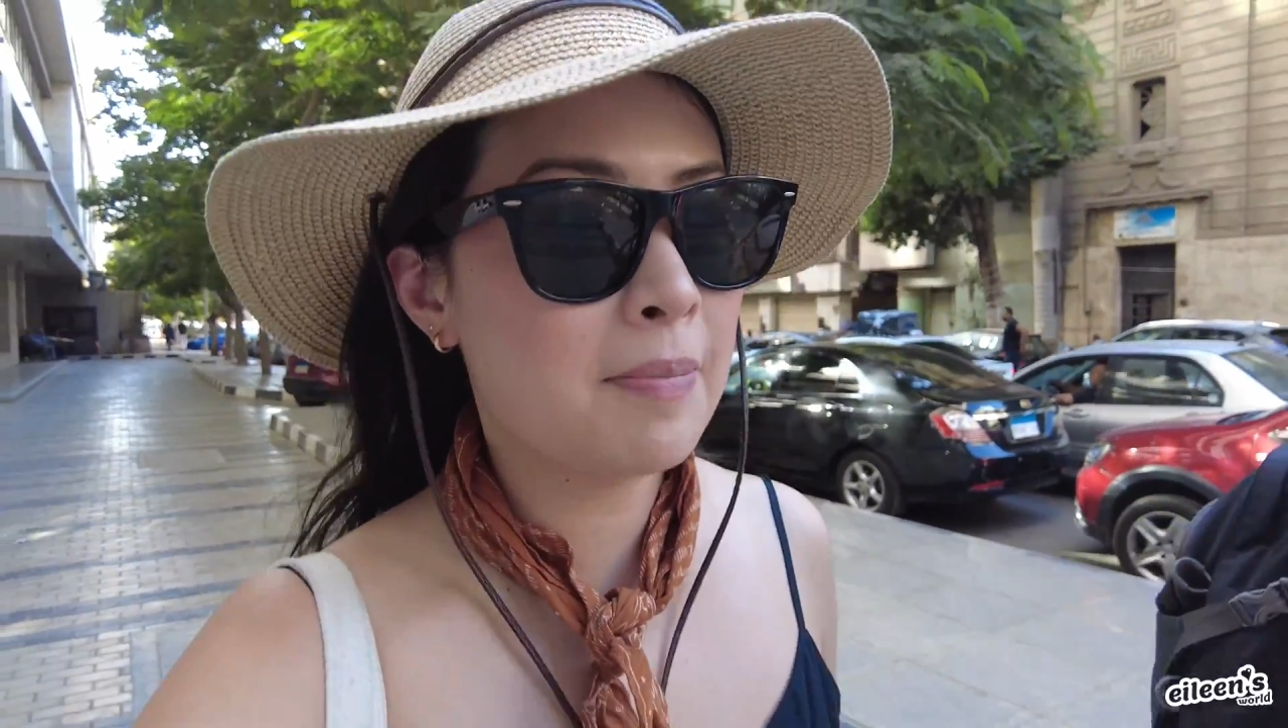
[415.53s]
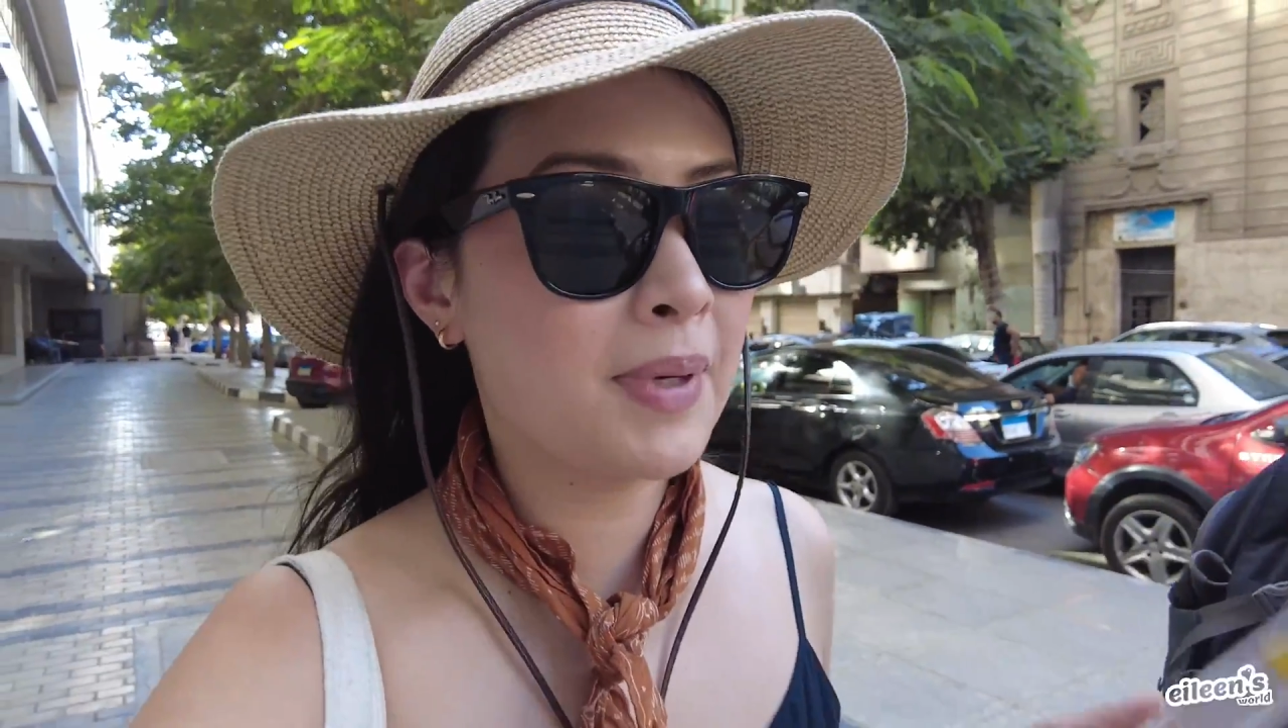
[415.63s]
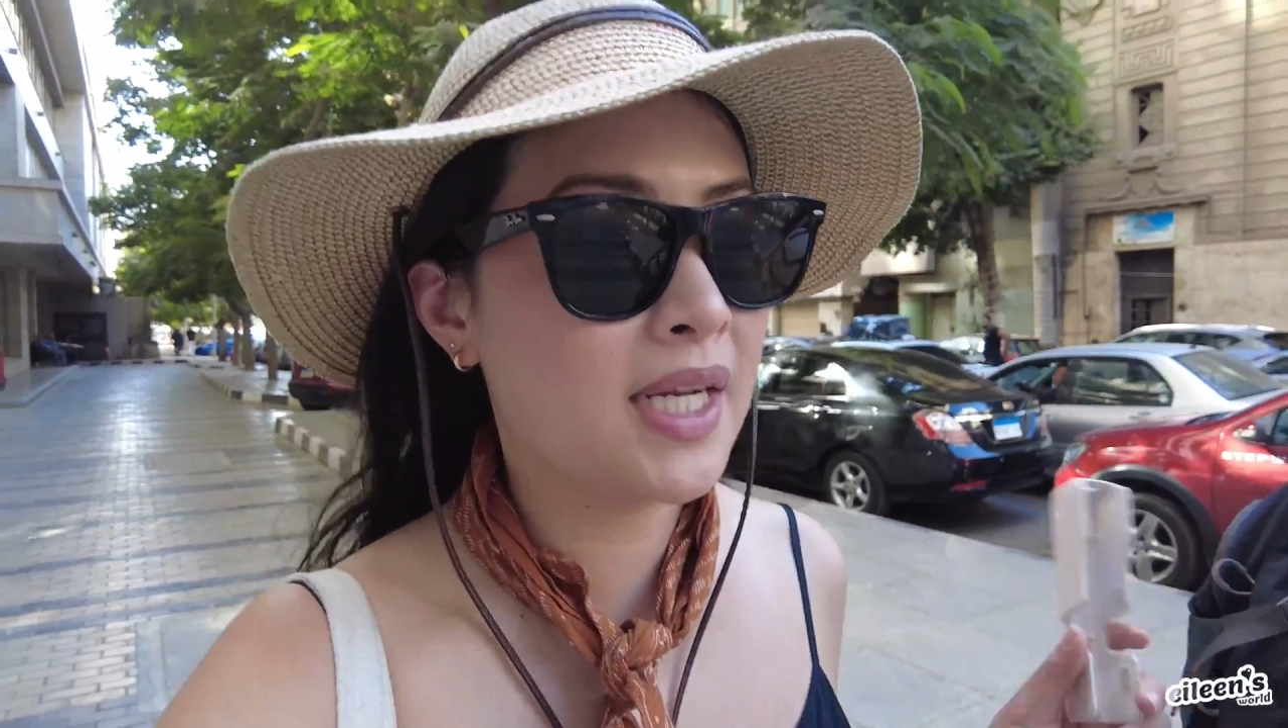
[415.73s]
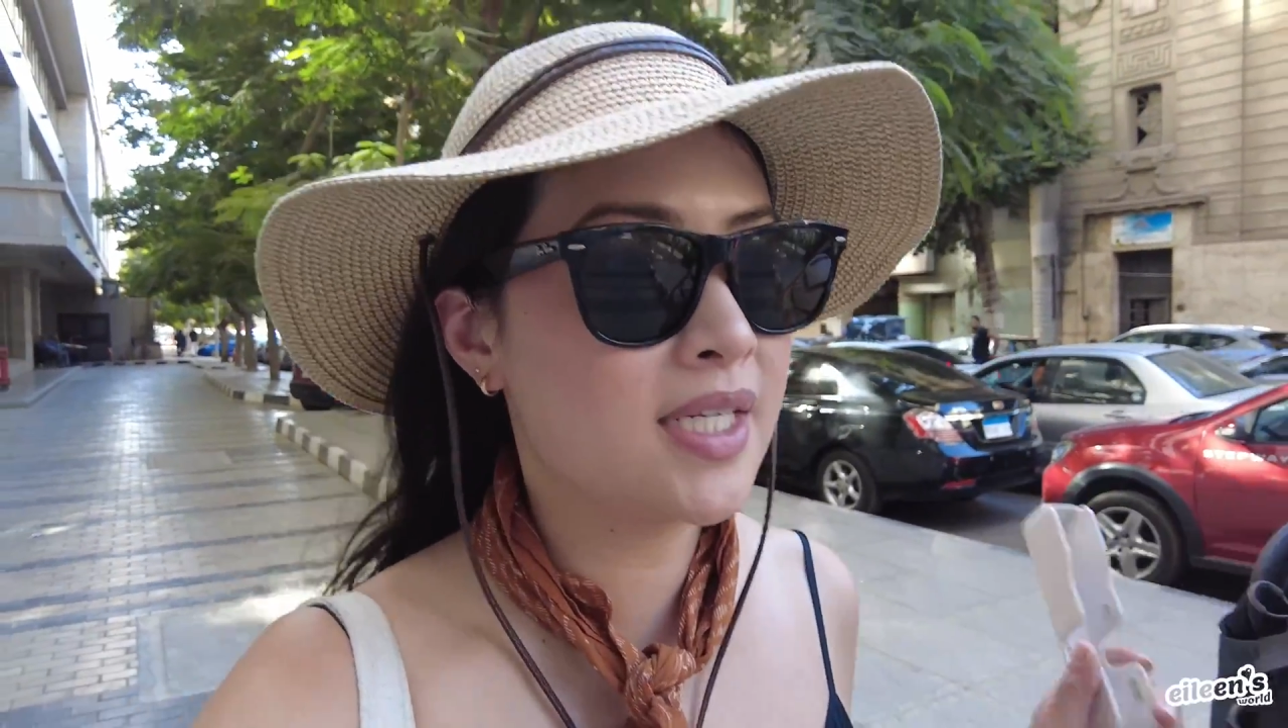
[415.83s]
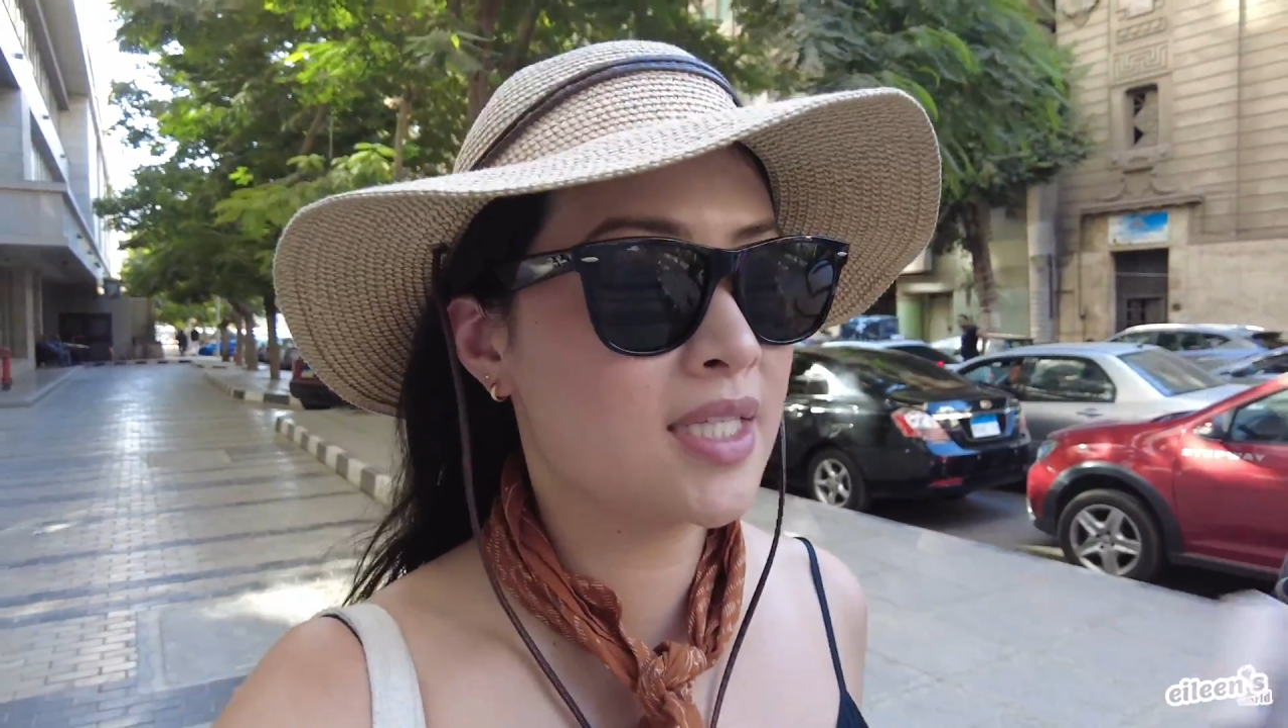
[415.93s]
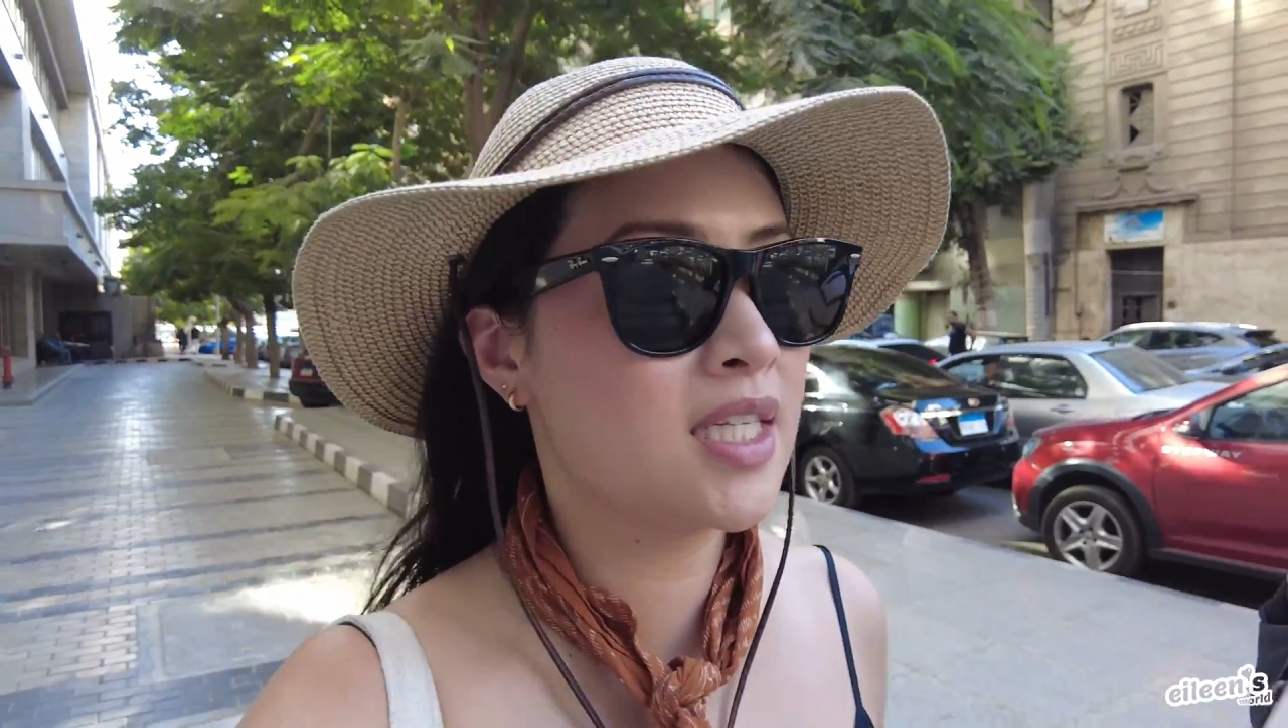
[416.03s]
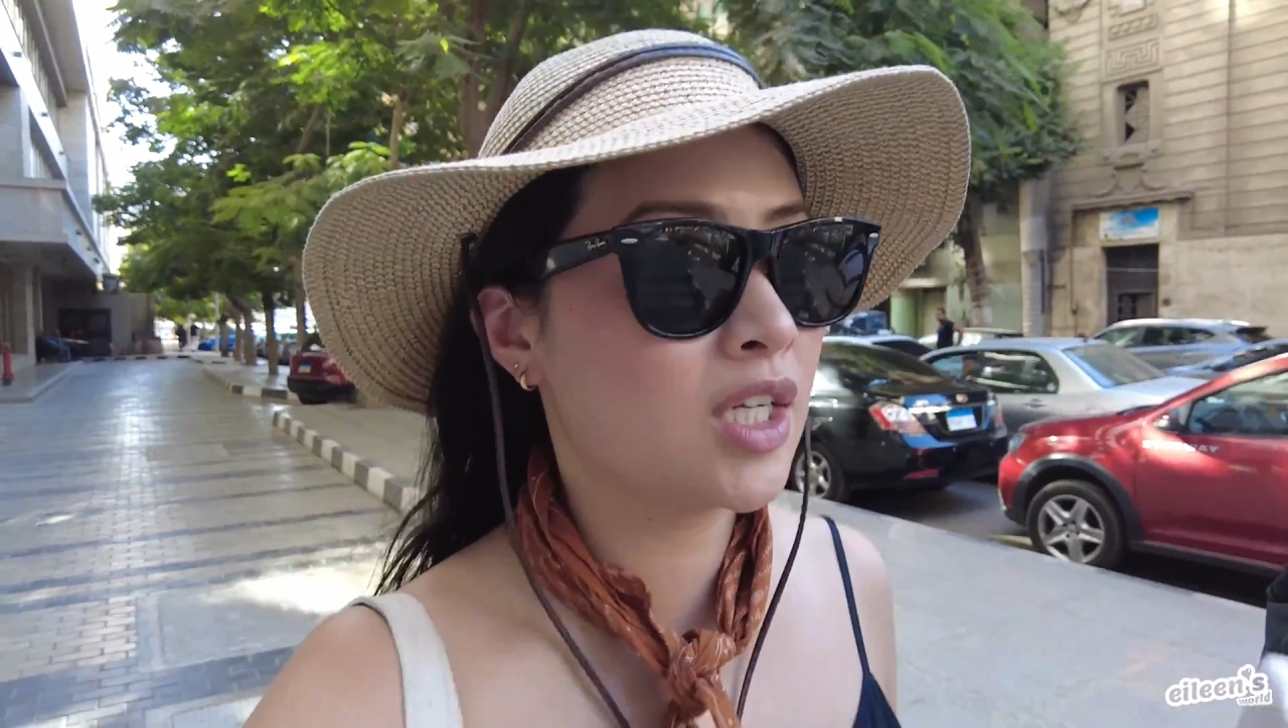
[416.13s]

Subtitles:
but it doesn't